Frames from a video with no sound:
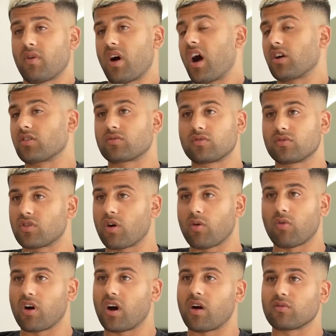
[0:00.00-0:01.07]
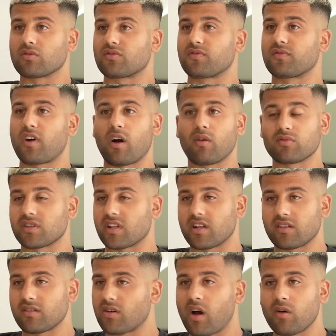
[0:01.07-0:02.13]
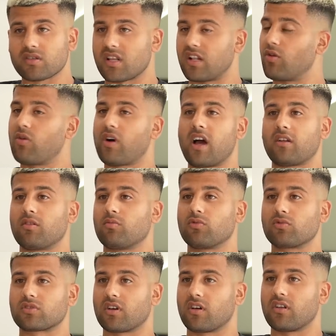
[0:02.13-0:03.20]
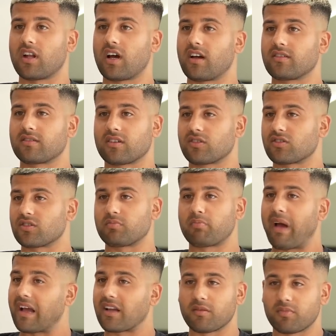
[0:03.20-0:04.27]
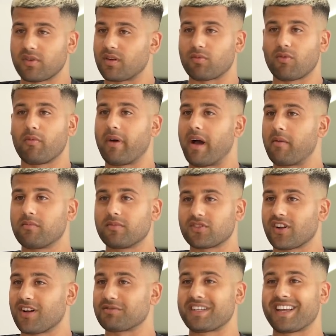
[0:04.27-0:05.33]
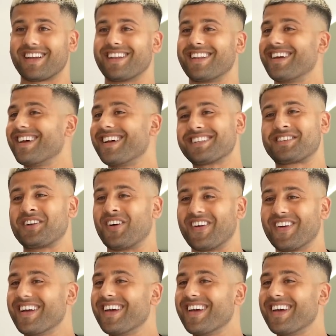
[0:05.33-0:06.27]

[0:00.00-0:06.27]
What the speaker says: but you know what? I was a little animal, so like I was just banging people, bam. Do you know what I'm saying? So